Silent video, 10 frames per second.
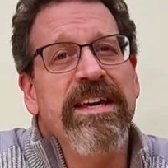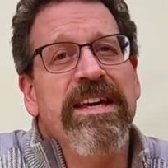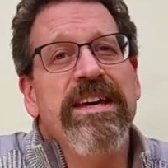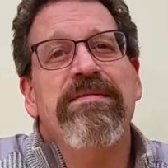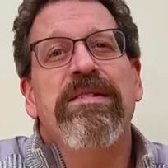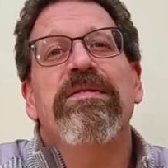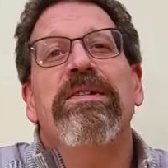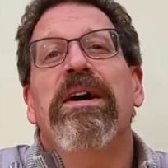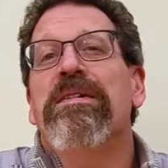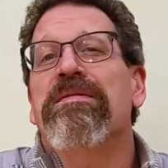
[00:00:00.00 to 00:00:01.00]
even if they're
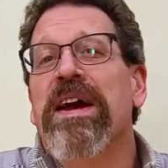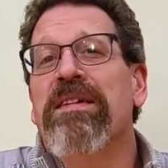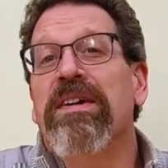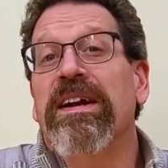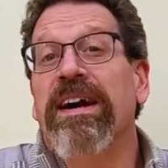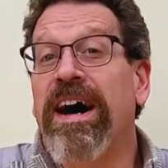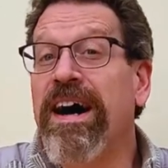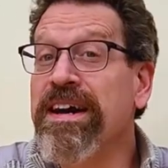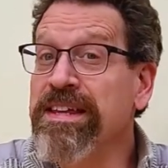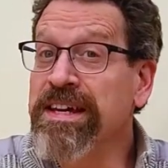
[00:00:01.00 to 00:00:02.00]
not your favorite,
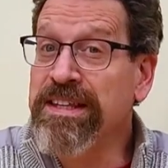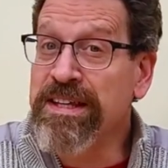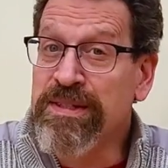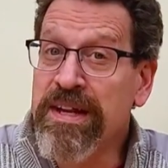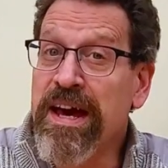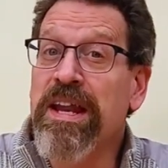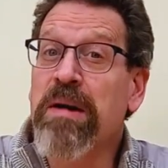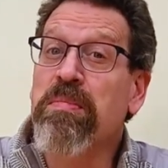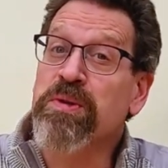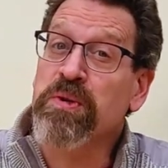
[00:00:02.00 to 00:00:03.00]
I think these stand
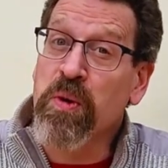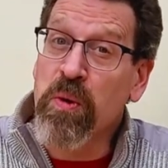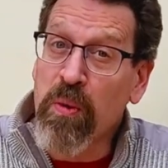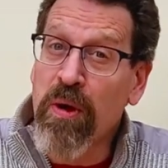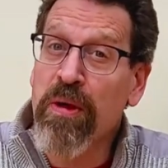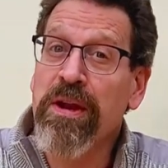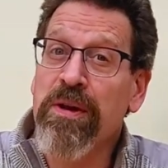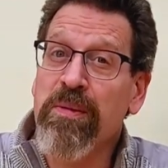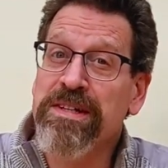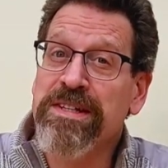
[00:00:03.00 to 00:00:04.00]
up as quality
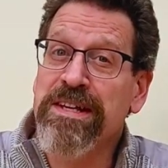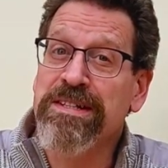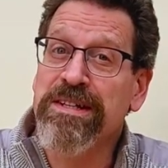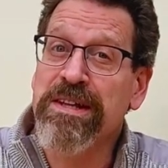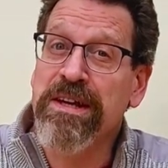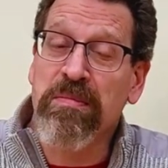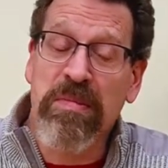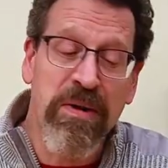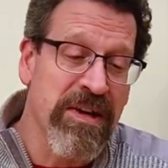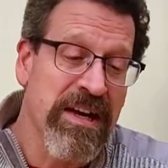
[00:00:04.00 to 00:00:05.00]
whiskeys to think
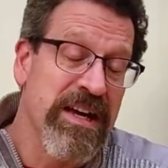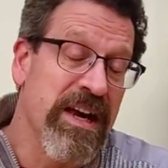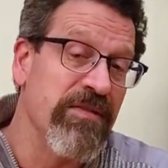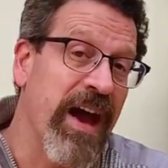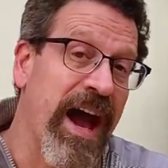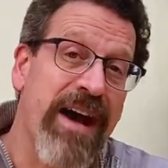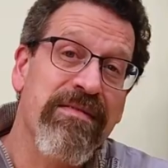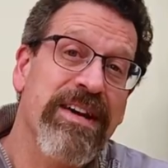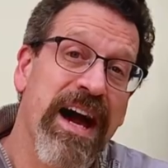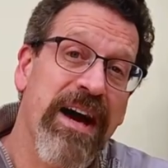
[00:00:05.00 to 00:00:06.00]
about if you
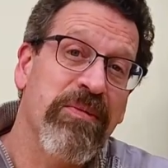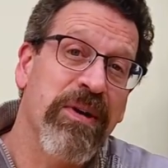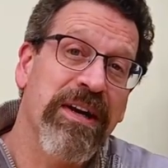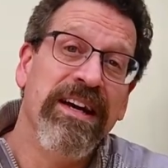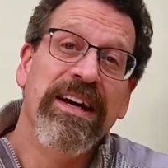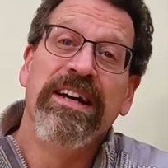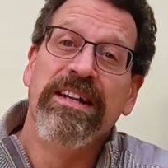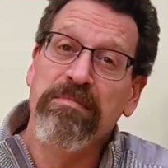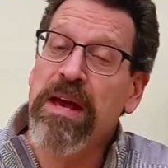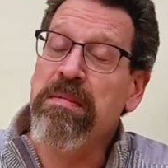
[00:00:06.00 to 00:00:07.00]
haven't had one,
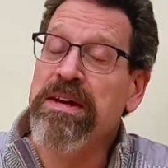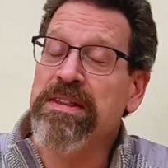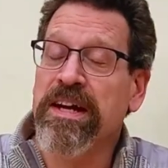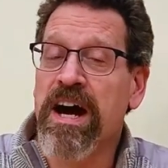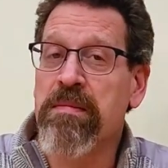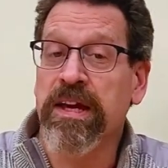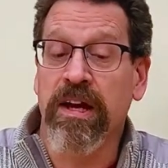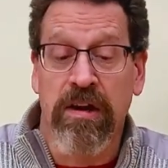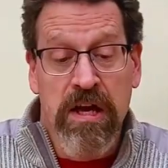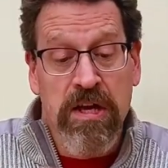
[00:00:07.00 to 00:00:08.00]
maybe in the coming
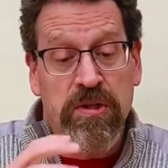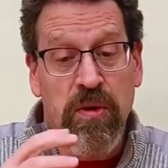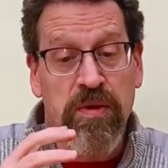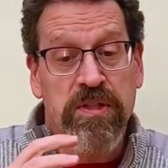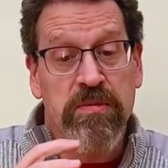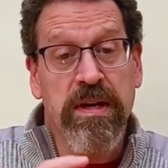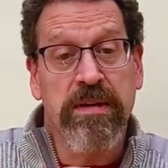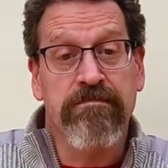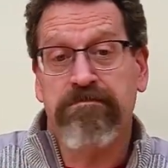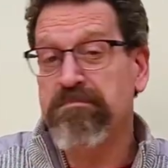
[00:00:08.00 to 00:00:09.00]
year. So these will
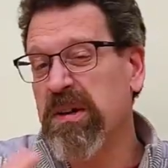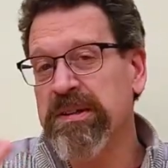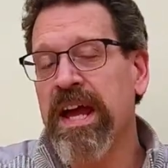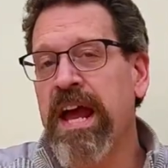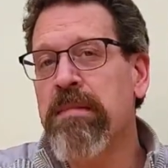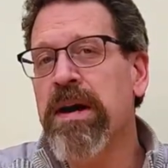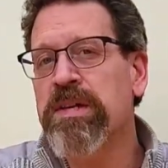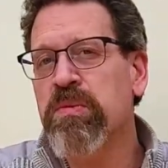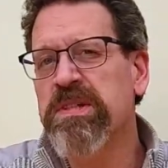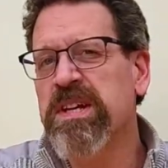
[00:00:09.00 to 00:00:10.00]
be about the 8
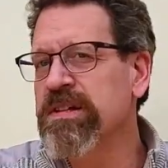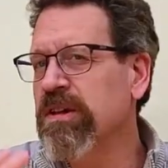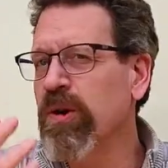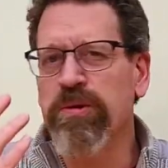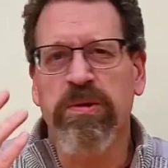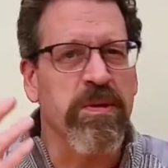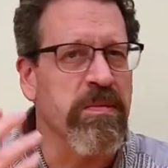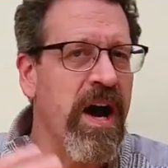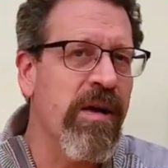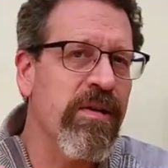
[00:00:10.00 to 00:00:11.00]
best whiskeys. I'll go through some
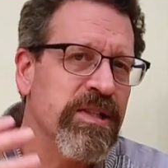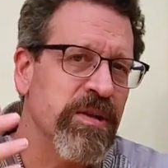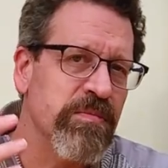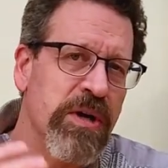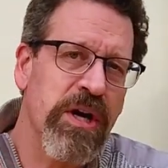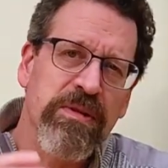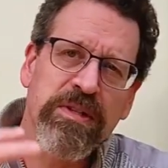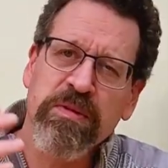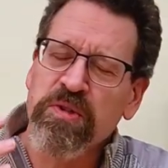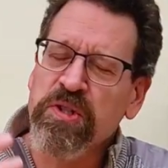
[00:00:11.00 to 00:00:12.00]
Irish, some bourbon,
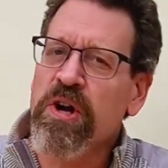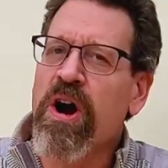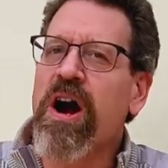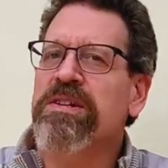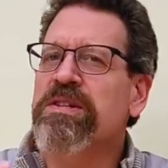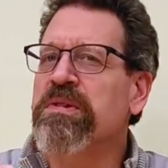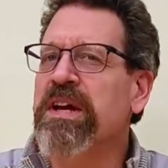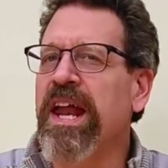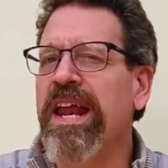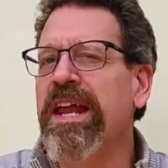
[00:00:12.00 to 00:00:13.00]
some Scotch, some
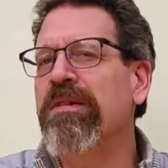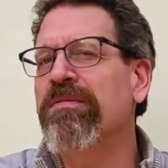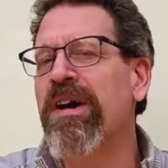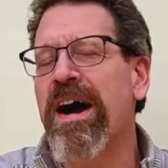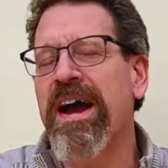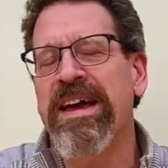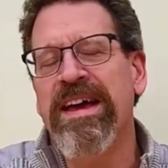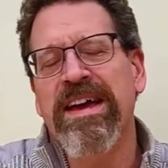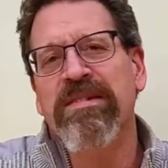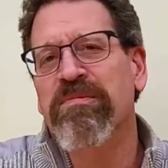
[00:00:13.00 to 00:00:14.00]
Canadian and rye.
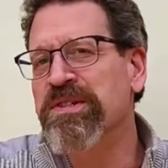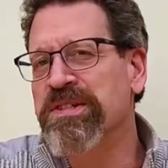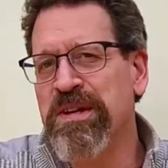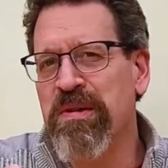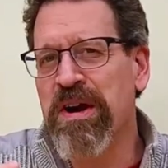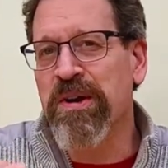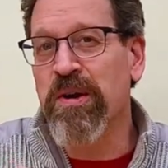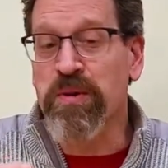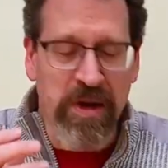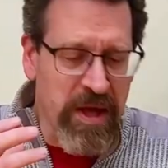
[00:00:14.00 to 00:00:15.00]
We'll see where it
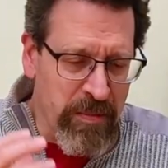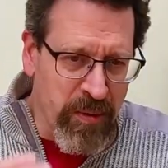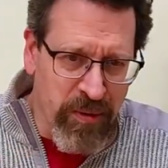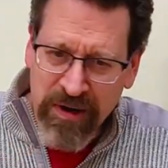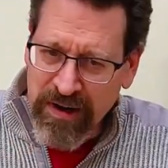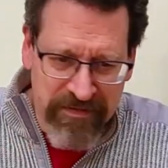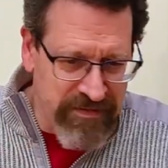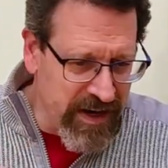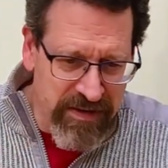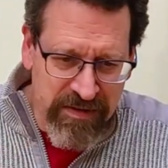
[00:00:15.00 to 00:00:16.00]
goes. Why don't you pour a
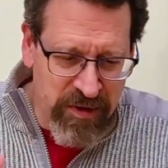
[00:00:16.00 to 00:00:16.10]
favorite of